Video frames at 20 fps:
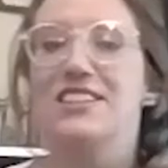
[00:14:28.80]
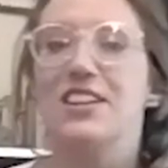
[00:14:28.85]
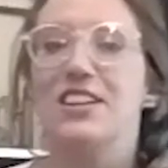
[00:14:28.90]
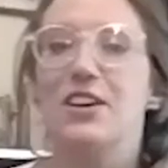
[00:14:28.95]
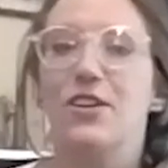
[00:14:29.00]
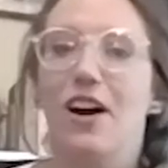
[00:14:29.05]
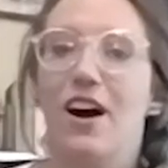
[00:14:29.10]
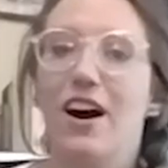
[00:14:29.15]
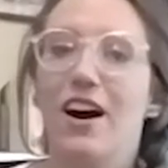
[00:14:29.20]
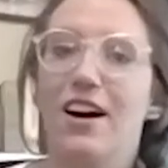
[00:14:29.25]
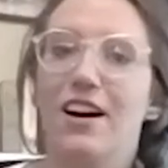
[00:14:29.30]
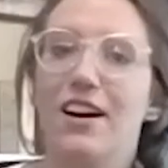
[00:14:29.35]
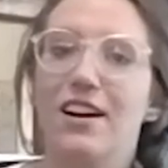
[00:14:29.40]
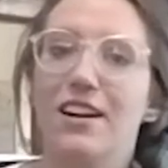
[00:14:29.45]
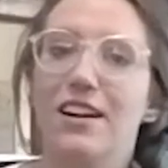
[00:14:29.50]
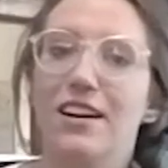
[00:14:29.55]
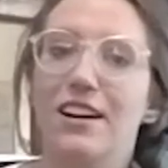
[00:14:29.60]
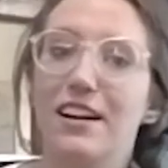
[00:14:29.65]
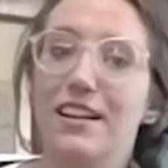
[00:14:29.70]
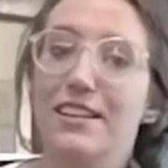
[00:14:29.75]
So
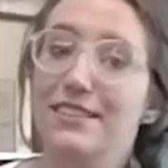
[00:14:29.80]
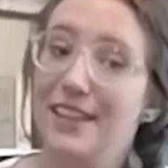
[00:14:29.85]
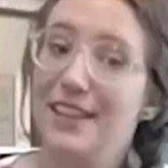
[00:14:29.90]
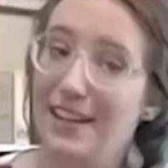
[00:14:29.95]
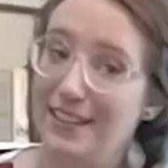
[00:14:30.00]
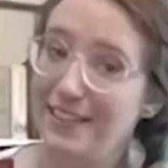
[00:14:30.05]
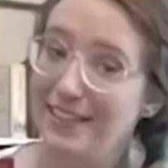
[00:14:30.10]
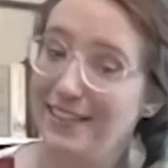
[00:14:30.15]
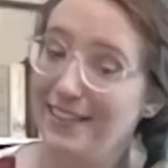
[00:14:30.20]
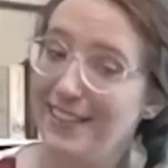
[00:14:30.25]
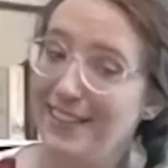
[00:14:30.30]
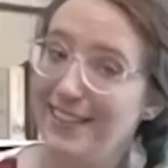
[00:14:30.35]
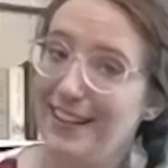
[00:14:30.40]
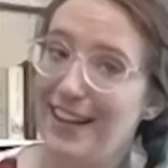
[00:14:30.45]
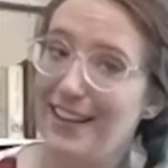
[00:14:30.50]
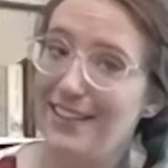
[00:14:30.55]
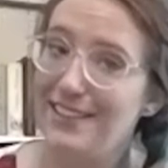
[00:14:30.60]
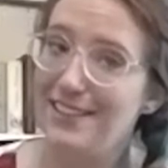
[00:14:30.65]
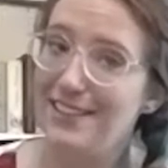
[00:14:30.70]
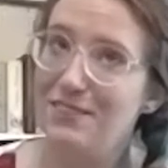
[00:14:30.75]
our technically
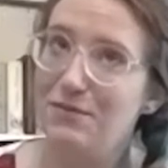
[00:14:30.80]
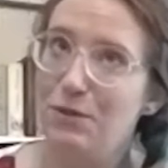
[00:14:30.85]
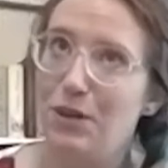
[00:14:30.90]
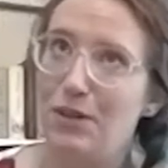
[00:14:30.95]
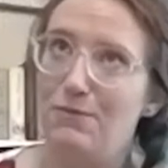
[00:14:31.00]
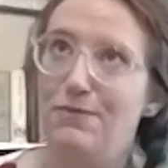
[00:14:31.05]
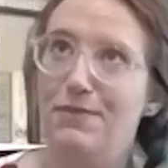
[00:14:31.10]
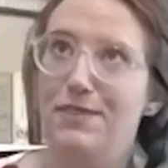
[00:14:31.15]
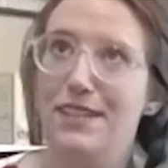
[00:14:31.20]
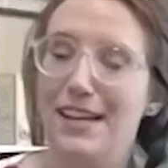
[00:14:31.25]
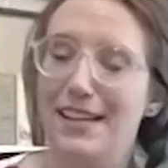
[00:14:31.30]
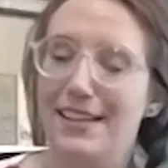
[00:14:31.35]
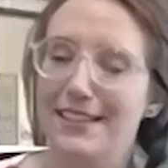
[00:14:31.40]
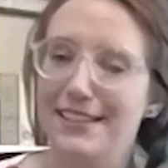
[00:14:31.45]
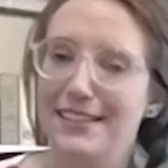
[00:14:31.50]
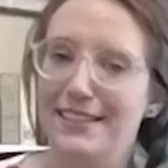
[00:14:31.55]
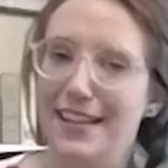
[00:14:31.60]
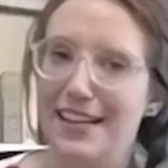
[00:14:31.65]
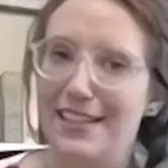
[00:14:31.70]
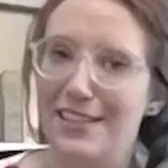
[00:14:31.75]
last, well,
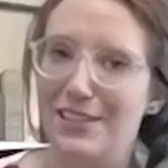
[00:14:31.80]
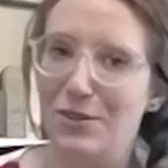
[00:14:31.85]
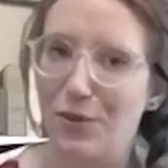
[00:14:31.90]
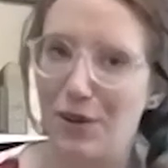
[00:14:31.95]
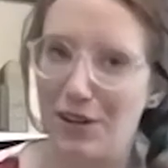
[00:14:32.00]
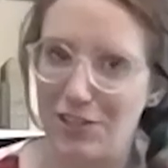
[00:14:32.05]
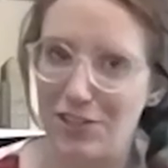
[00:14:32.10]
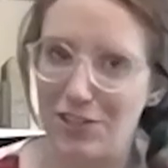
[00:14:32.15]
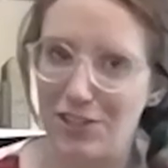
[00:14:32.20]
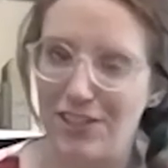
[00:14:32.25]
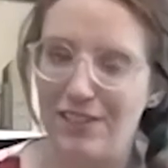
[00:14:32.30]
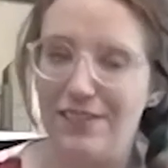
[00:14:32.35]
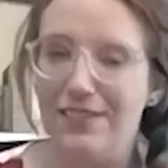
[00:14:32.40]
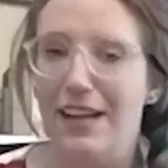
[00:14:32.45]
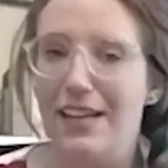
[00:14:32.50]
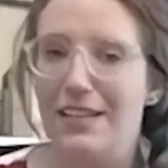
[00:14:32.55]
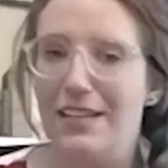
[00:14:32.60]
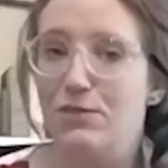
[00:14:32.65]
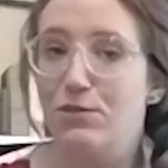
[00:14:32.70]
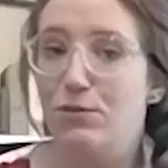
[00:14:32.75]
second to last question,
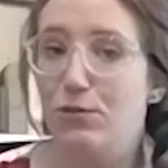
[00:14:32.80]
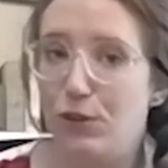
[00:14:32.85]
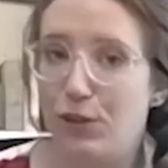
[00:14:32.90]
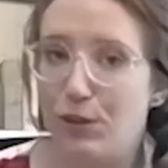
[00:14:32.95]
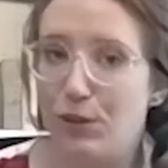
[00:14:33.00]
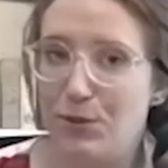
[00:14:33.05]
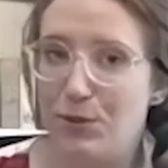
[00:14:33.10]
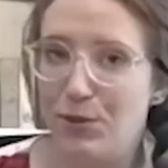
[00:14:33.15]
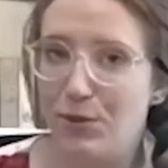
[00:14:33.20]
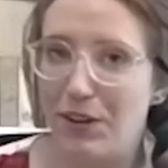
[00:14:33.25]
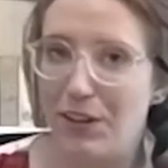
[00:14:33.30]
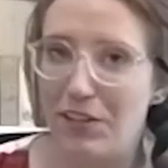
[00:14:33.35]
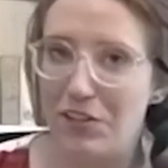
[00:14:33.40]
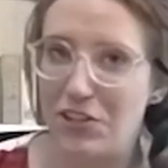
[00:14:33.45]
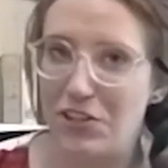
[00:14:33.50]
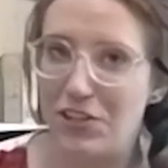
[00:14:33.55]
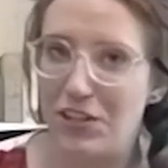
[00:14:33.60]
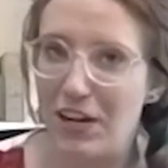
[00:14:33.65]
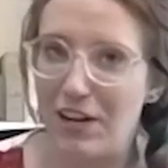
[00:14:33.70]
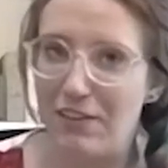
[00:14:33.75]
last formal
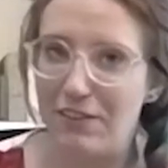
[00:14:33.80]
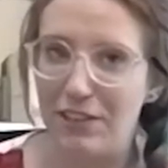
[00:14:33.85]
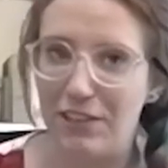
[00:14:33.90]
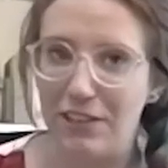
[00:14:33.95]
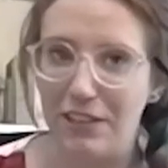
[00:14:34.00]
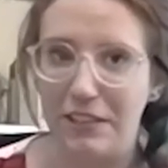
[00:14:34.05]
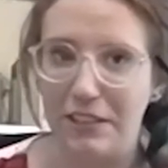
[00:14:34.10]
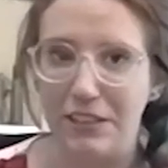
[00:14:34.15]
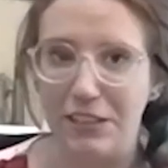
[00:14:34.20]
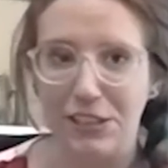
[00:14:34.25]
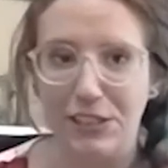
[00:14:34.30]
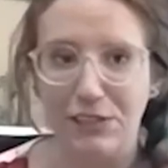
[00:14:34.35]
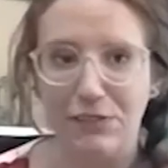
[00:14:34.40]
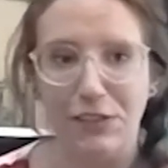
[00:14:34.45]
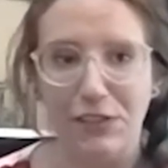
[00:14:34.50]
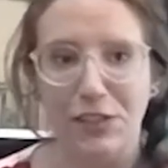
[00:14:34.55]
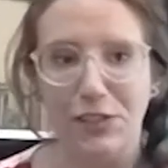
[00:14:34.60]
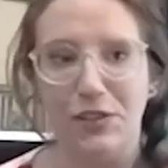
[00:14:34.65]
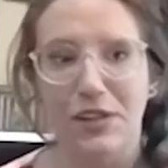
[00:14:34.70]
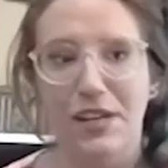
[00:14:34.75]
question of our little
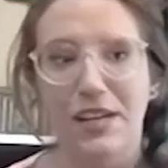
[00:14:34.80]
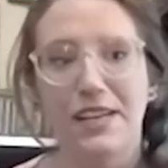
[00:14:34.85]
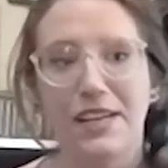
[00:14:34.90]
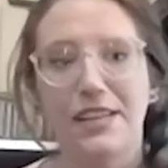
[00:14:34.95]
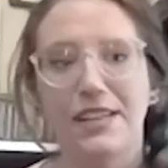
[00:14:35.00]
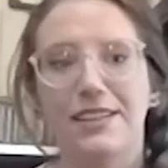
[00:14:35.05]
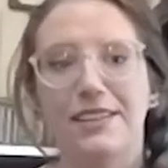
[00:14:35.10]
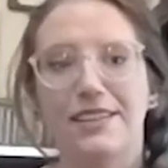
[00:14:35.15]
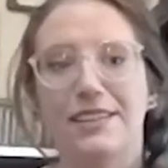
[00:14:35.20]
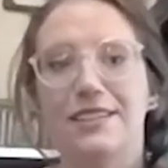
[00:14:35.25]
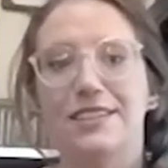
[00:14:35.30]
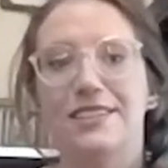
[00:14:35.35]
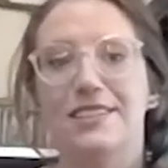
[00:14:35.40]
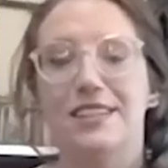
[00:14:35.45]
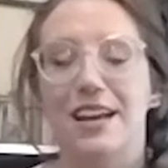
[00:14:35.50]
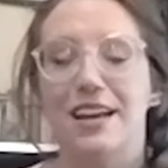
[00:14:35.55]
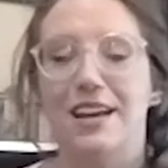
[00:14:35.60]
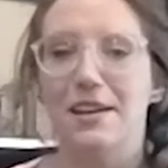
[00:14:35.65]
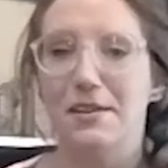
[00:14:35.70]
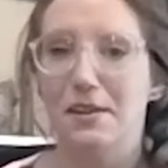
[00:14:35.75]
interview
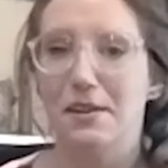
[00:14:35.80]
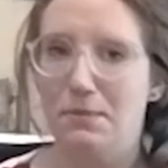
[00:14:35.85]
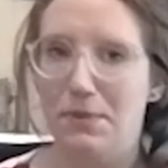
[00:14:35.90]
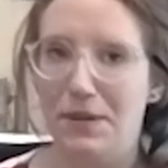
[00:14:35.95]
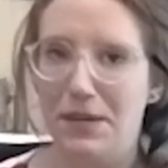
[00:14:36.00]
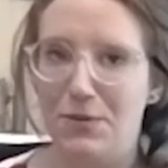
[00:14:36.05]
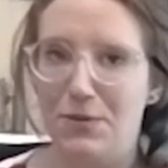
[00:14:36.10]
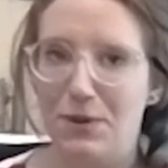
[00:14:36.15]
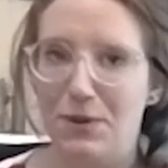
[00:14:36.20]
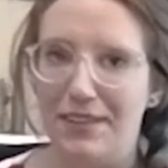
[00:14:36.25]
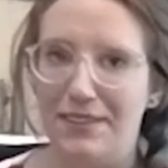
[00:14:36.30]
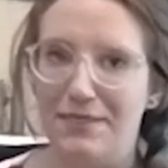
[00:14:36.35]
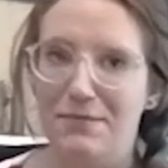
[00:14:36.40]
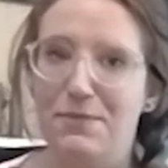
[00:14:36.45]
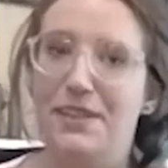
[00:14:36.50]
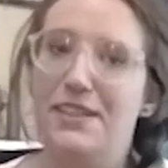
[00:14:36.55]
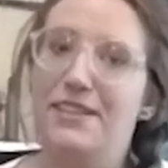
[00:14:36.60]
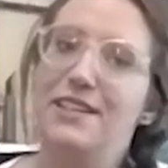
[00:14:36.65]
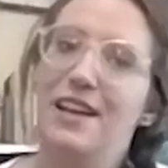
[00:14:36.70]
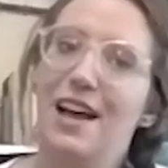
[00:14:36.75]
is a big one,
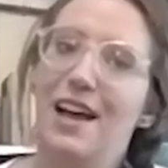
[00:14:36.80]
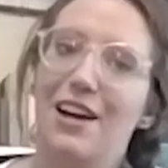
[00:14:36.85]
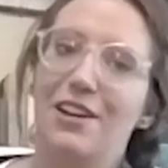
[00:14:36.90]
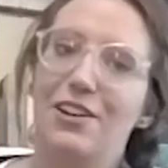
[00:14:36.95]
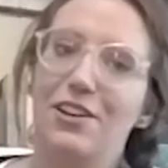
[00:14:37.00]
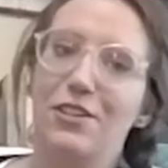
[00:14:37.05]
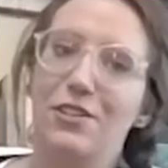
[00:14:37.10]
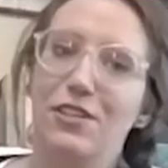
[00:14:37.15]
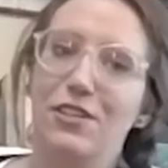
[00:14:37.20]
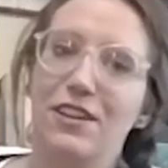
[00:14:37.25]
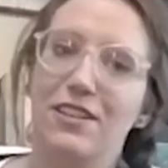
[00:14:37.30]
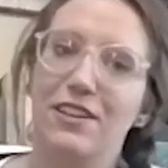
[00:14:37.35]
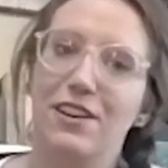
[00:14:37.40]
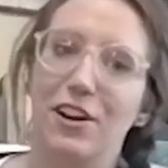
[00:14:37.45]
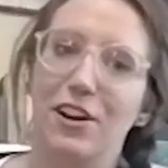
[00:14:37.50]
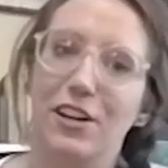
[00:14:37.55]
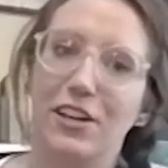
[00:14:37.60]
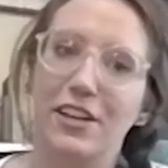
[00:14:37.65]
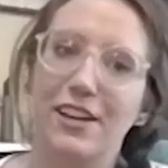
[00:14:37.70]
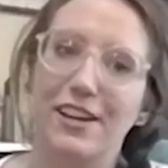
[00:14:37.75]
but it's how do you think that
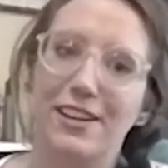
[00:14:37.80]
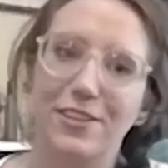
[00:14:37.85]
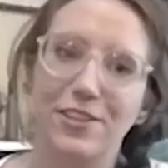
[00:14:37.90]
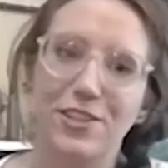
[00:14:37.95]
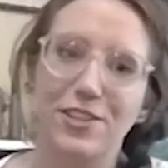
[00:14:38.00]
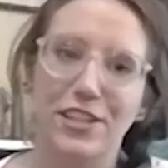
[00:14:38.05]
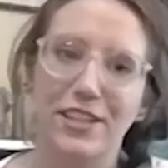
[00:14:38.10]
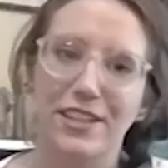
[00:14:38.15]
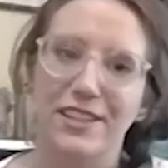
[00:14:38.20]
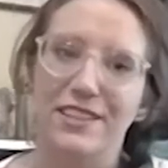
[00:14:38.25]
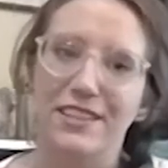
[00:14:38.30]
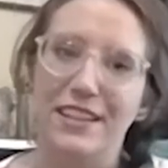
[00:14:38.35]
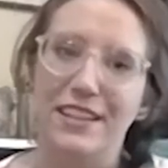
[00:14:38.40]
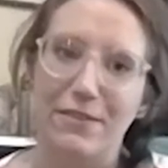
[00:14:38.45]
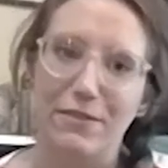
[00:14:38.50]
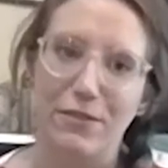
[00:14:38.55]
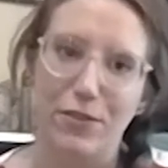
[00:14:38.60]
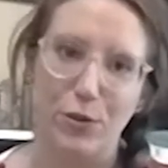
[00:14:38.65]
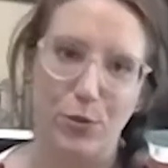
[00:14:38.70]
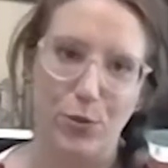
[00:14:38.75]
archaeology can
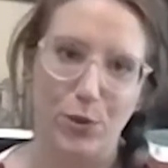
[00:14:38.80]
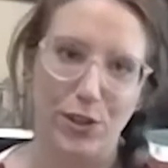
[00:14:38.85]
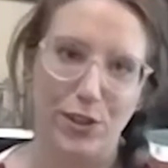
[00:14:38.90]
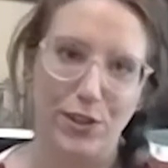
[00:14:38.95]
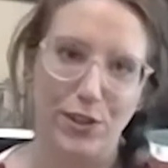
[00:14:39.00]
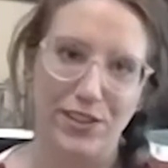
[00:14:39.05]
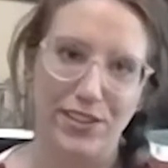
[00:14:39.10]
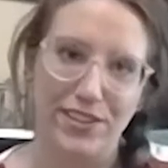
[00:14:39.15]
save the world?